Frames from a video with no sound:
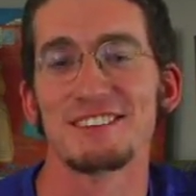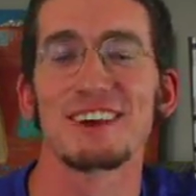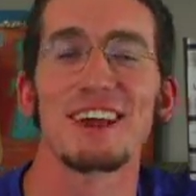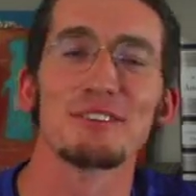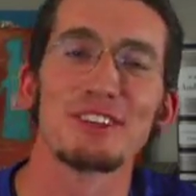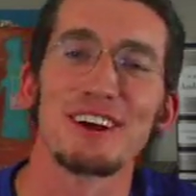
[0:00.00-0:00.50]
it's
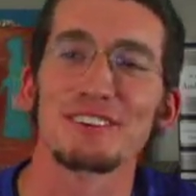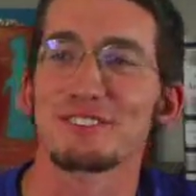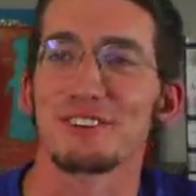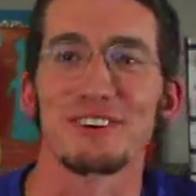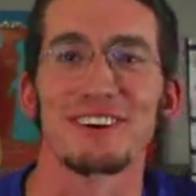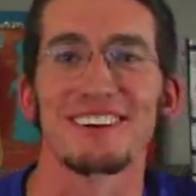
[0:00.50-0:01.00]
kind of a long
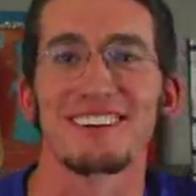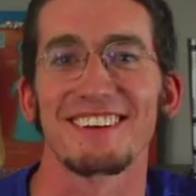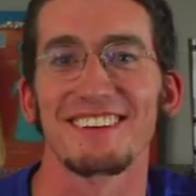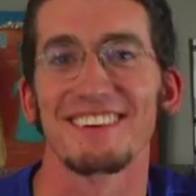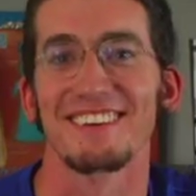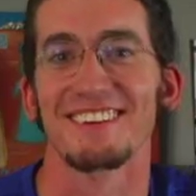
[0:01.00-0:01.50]
story.
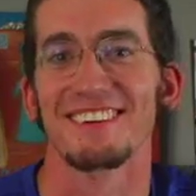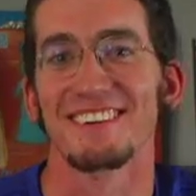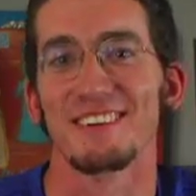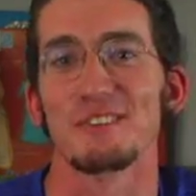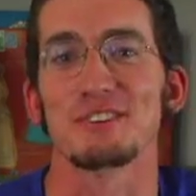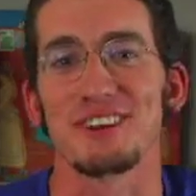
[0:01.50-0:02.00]

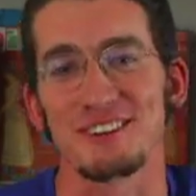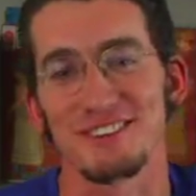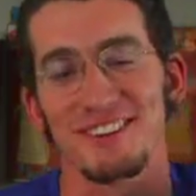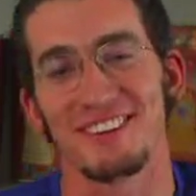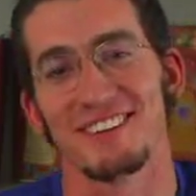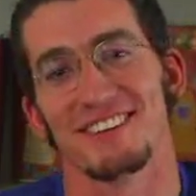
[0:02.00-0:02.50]
What do you
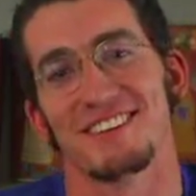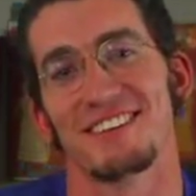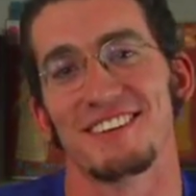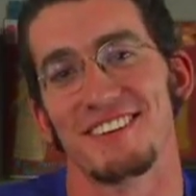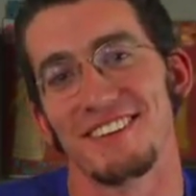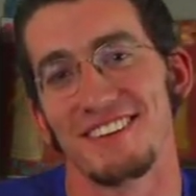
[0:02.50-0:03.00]
love? What do you
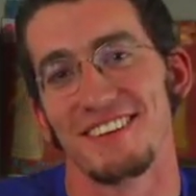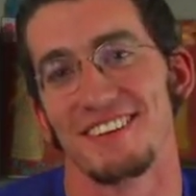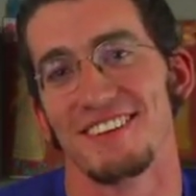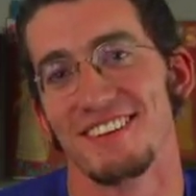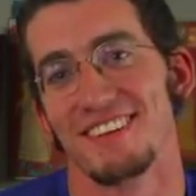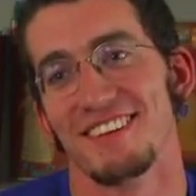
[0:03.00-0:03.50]
love about the
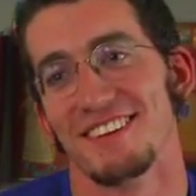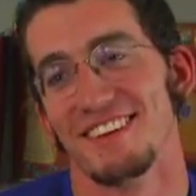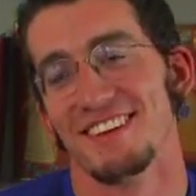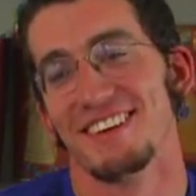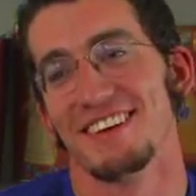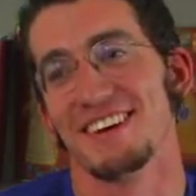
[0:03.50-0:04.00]
church?
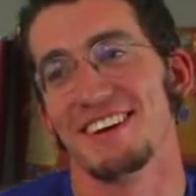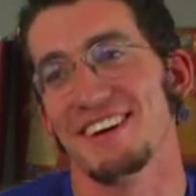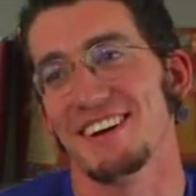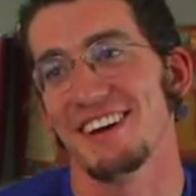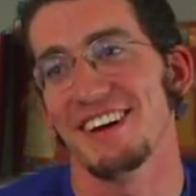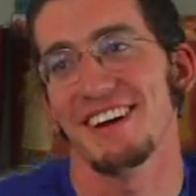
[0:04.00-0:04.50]

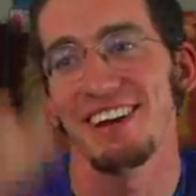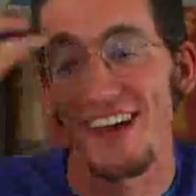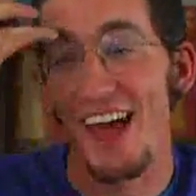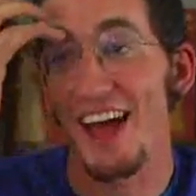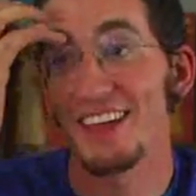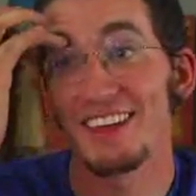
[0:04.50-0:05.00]
Uh,
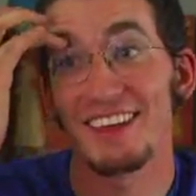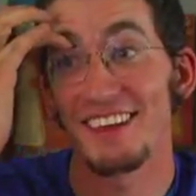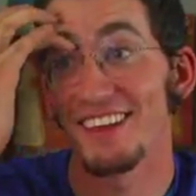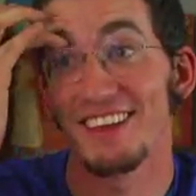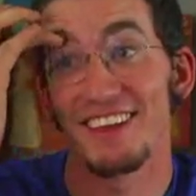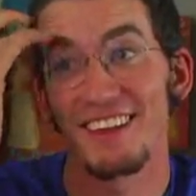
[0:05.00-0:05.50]
I
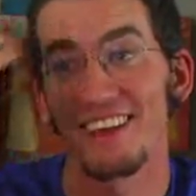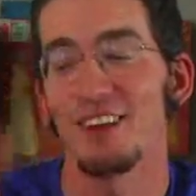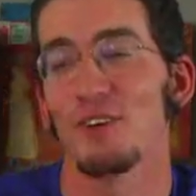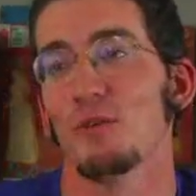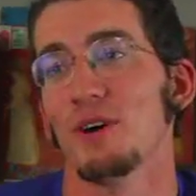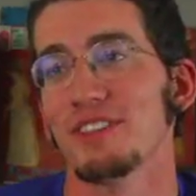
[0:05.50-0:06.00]

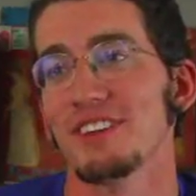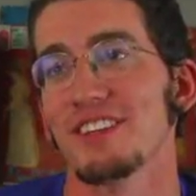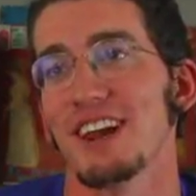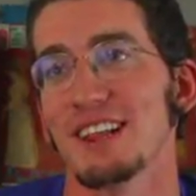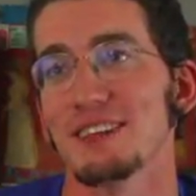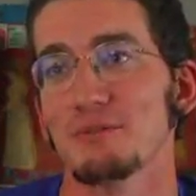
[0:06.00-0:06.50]
one thing
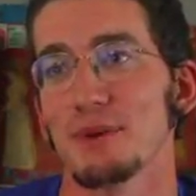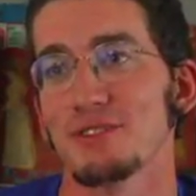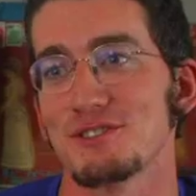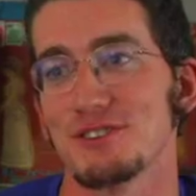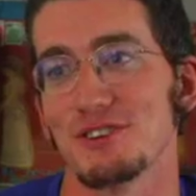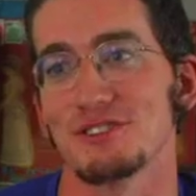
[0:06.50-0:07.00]
that I love about
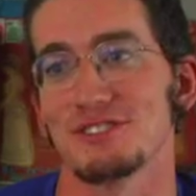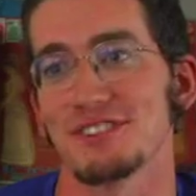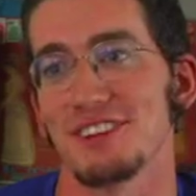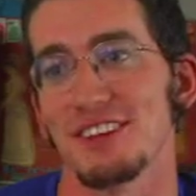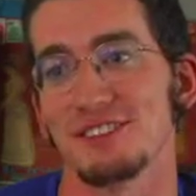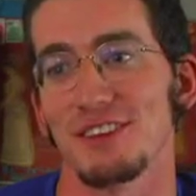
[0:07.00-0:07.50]
the church,
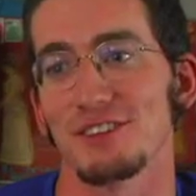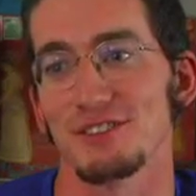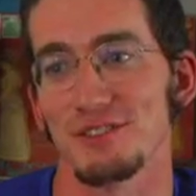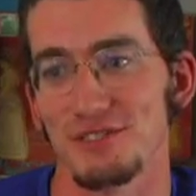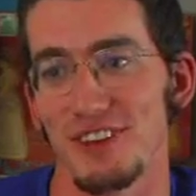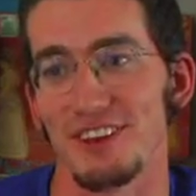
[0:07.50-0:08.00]
as others
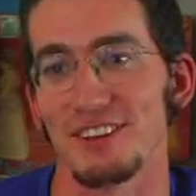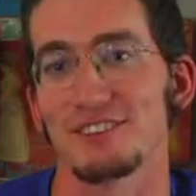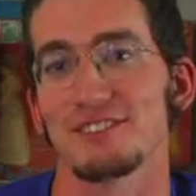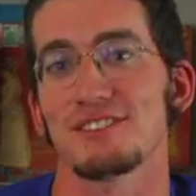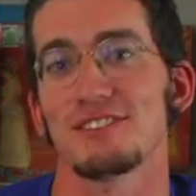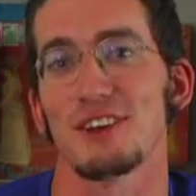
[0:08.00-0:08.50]
have said,
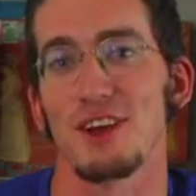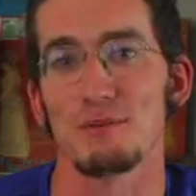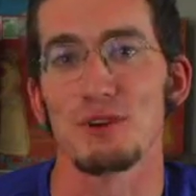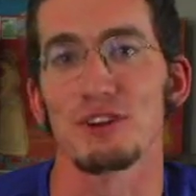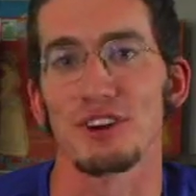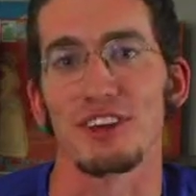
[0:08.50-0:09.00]
is the
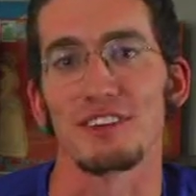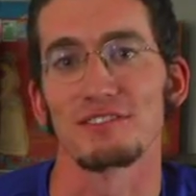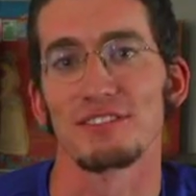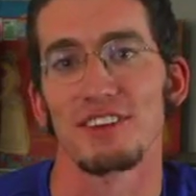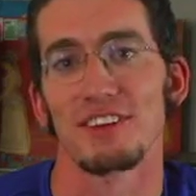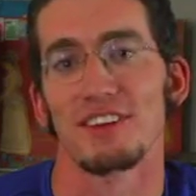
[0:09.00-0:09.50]
community,
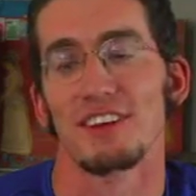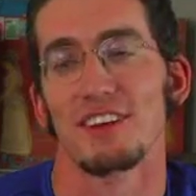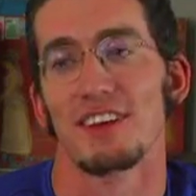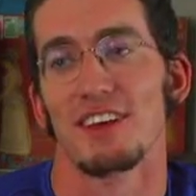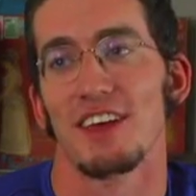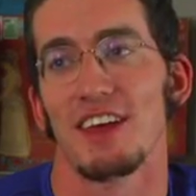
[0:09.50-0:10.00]

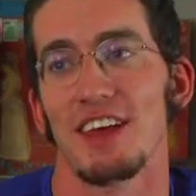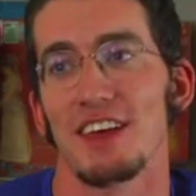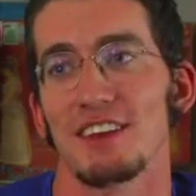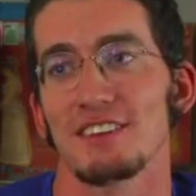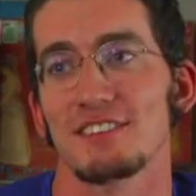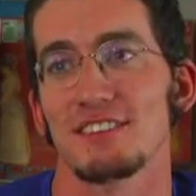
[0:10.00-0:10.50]

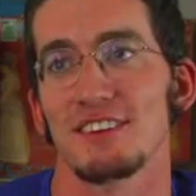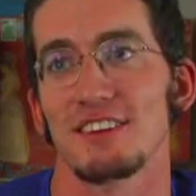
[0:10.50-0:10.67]
and